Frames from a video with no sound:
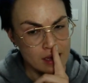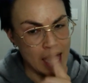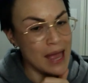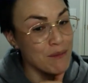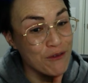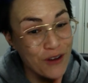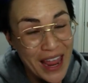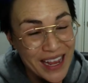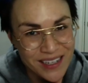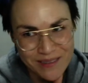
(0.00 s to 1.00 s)
I'm
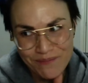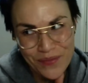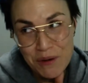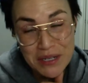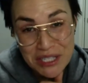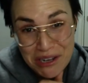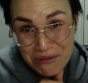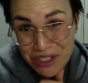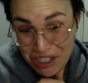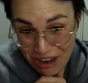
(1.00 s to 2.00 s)
afraid there is no
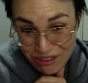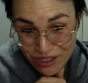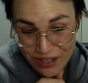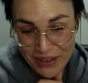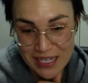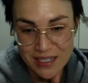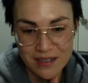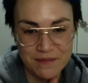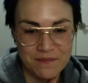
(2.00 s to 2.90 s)
chance of it."